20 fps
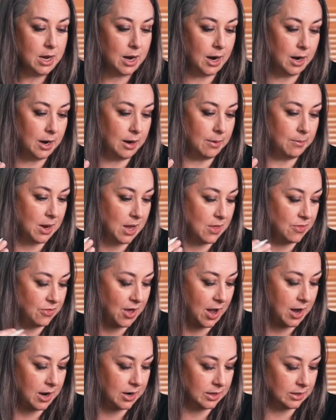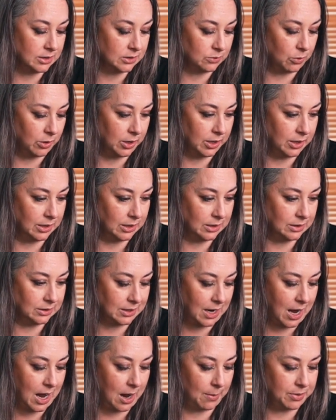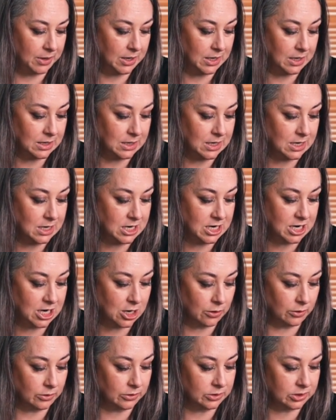And that is what is happening here.